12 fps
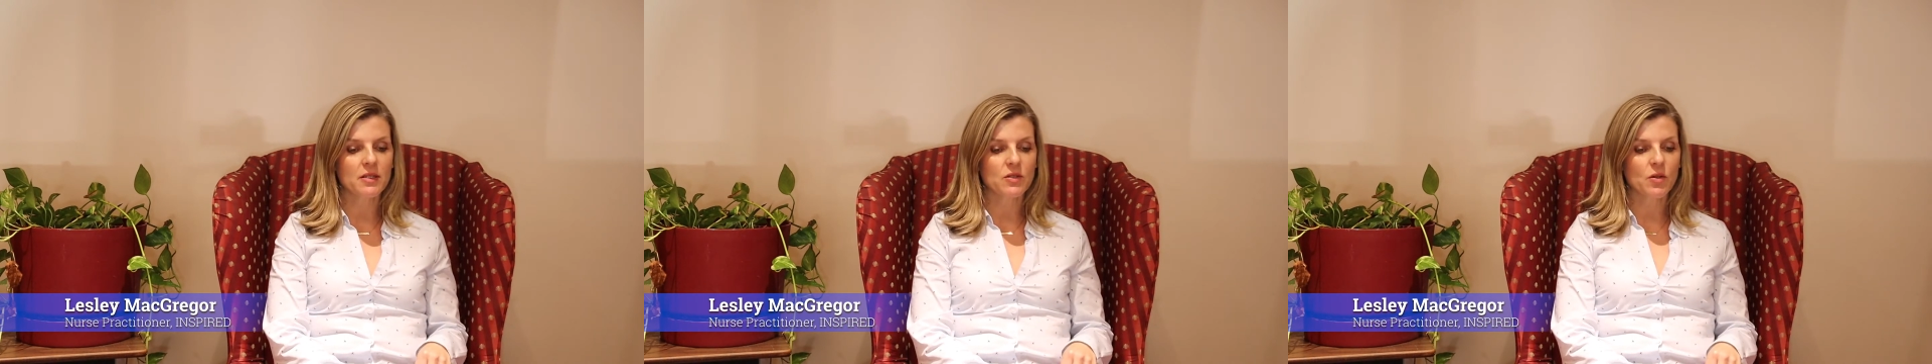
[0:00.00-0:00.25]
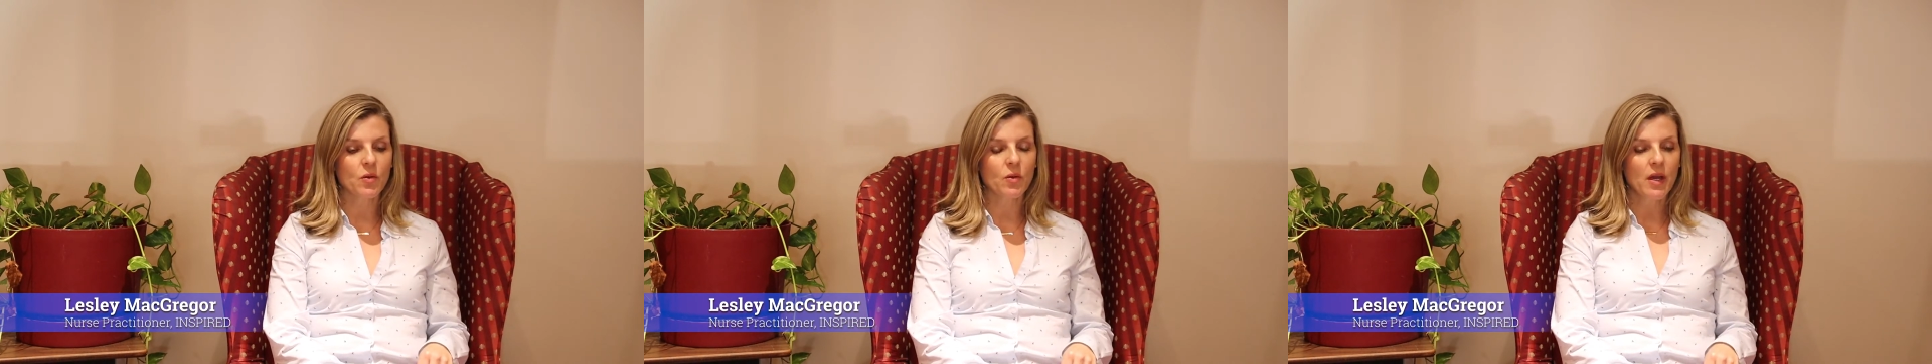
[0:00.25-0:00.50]

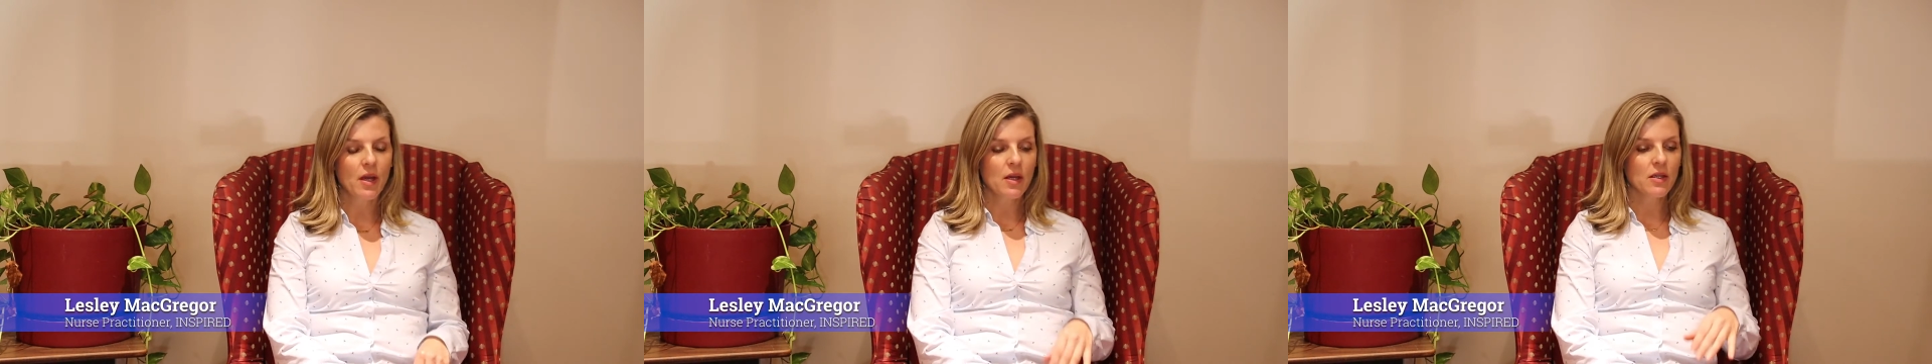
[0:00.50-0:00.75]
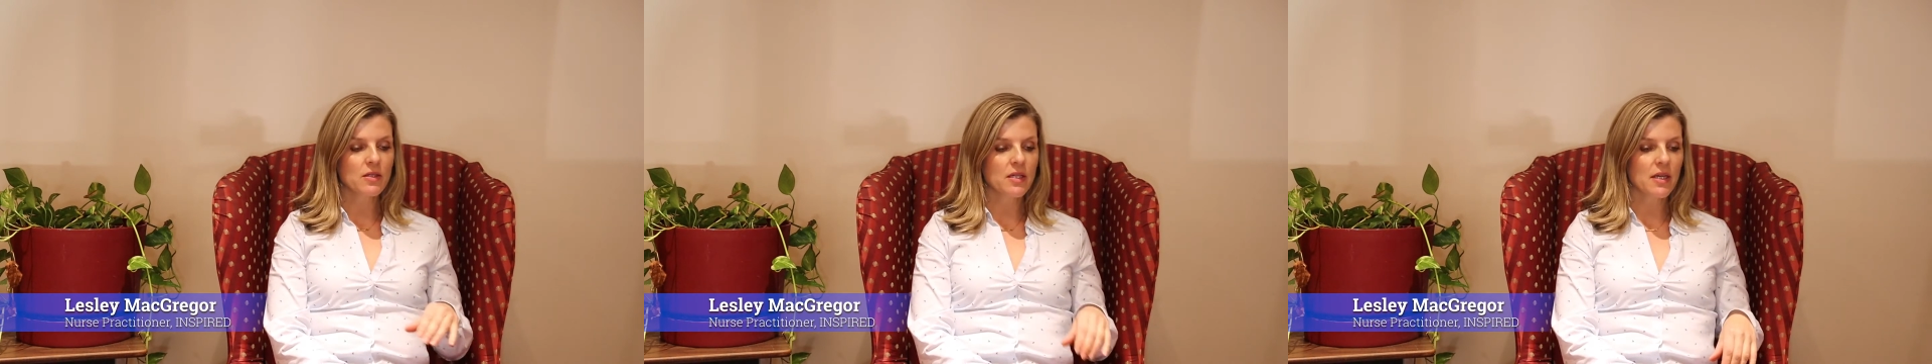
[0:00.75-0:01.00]
So
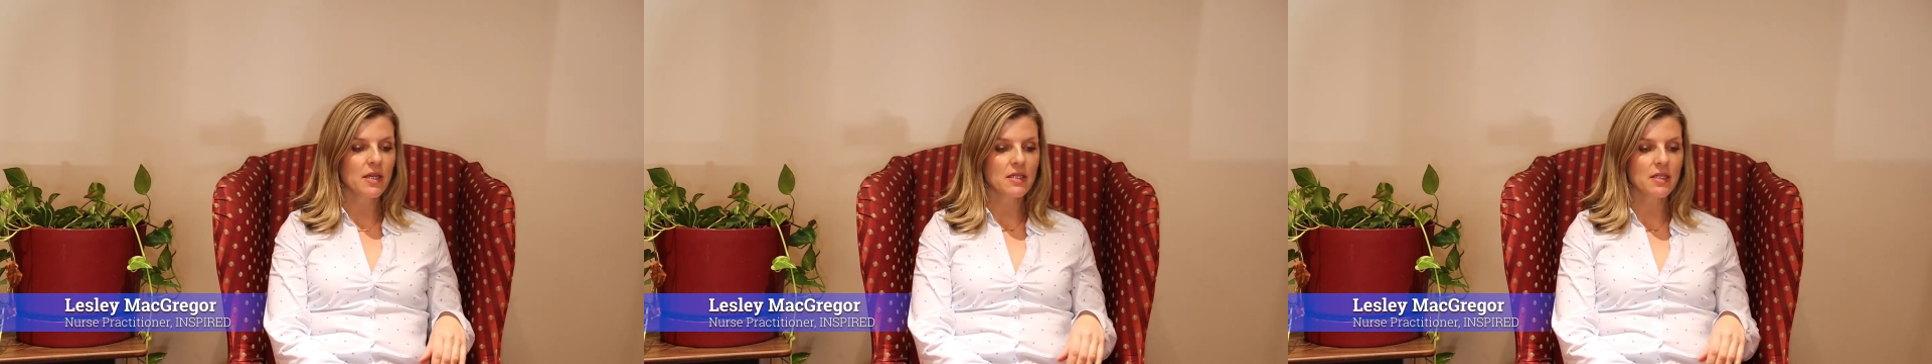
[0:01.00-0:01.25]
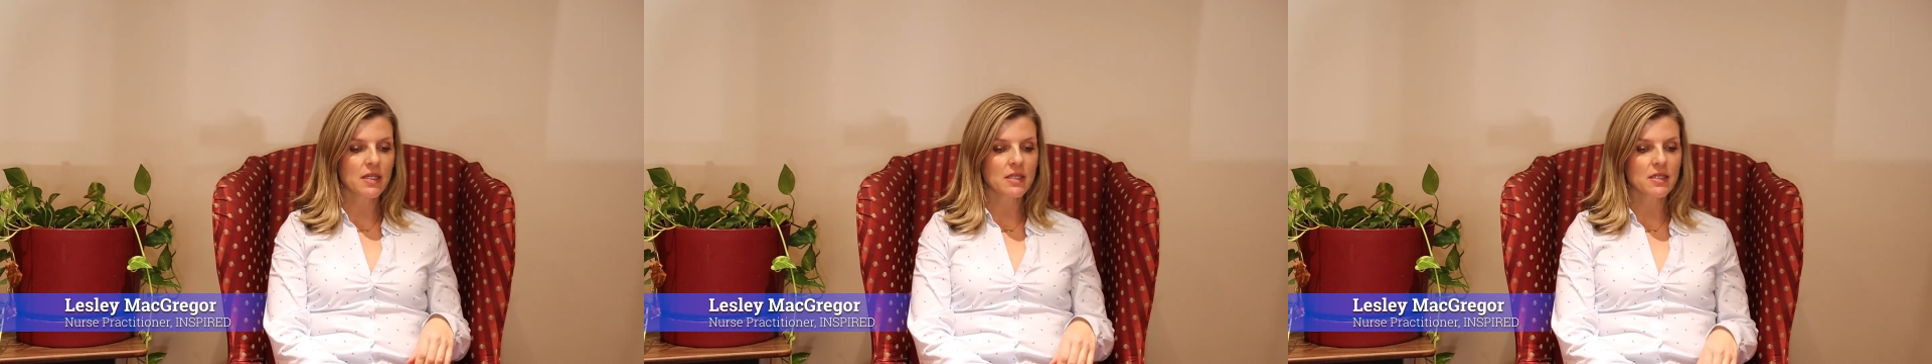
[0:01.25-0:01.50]
you take
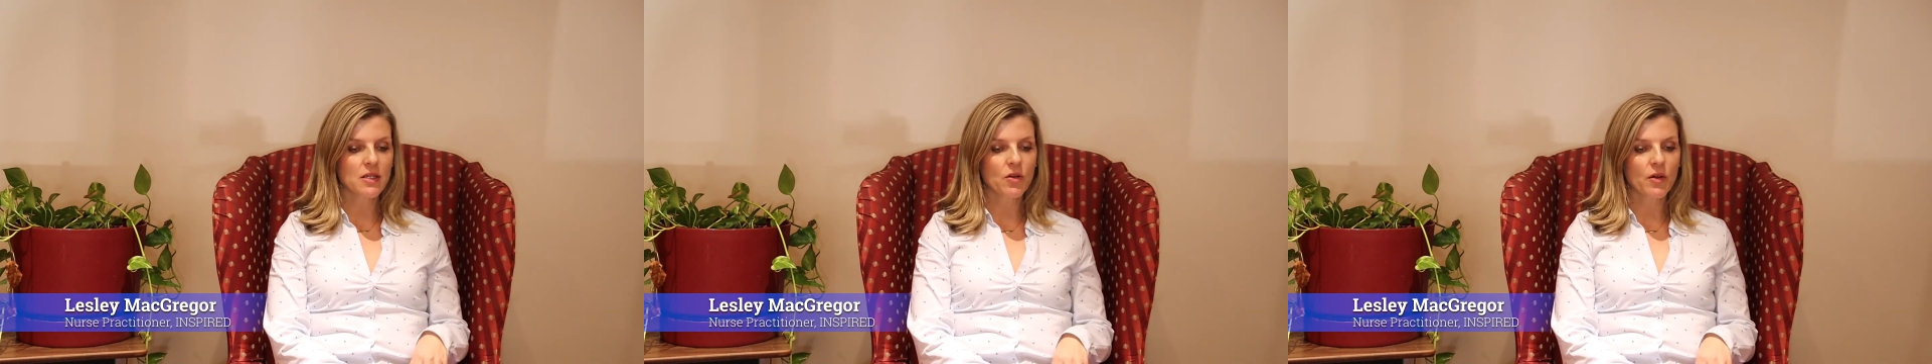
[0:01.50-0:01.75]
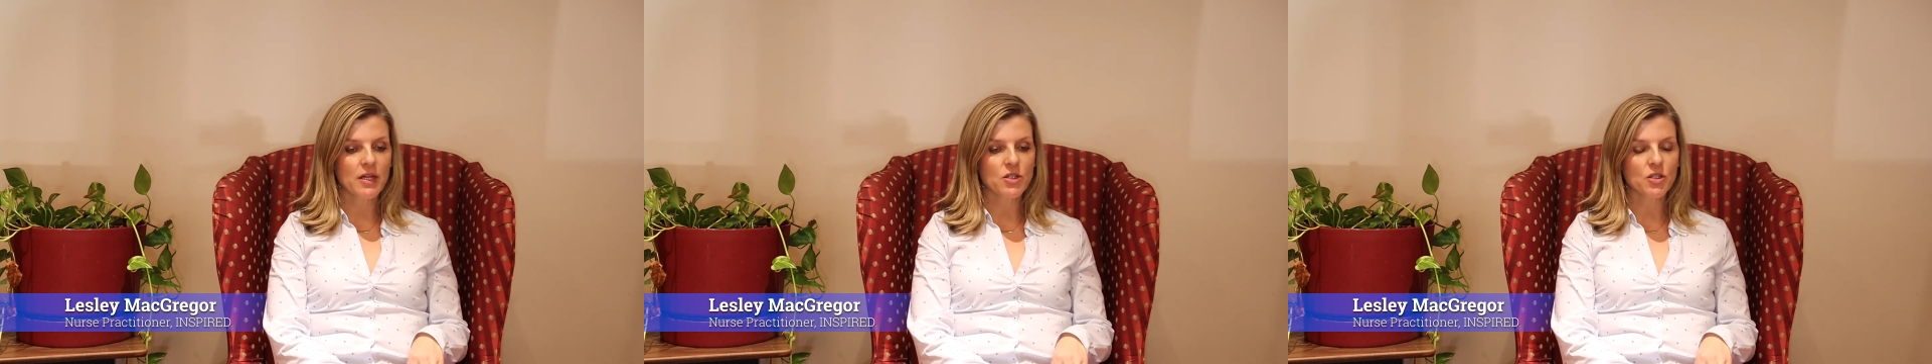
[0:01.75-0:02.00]
into
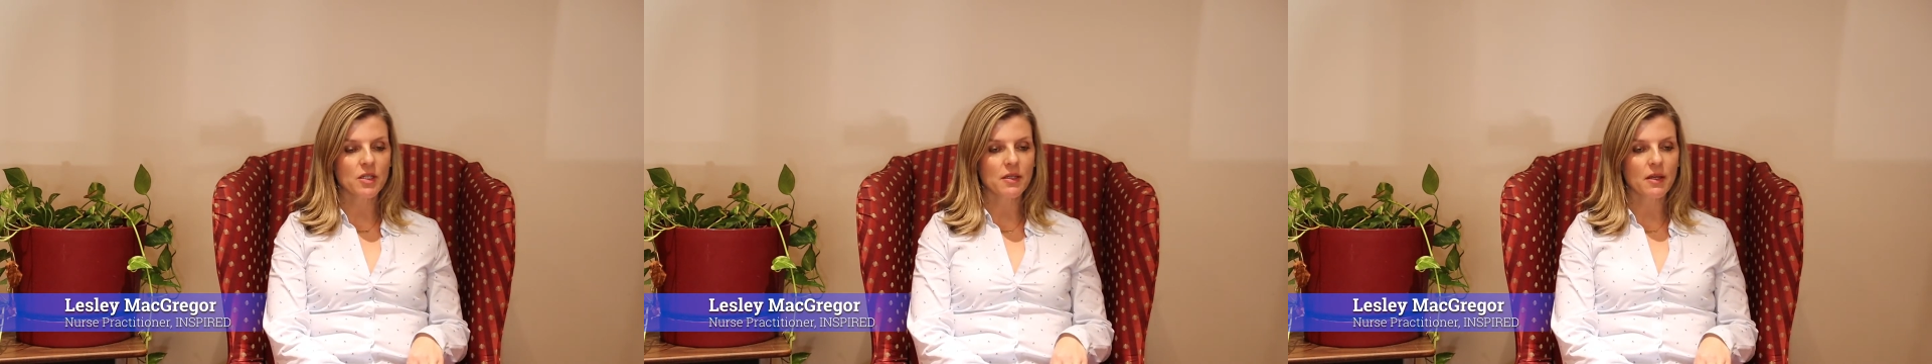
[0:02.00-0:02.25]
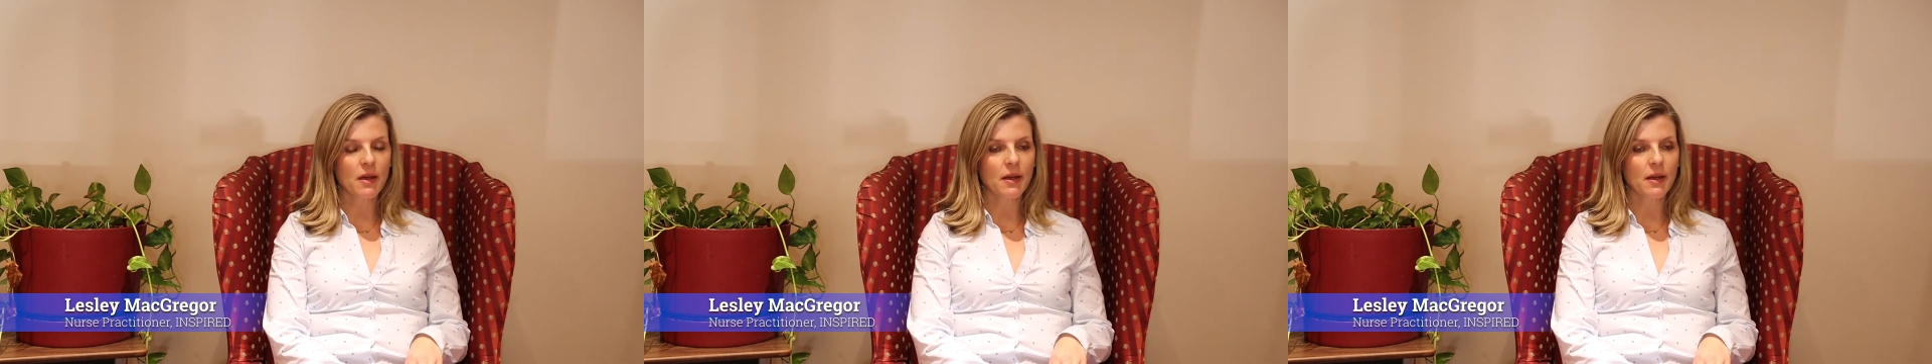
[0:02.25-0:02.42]
consideration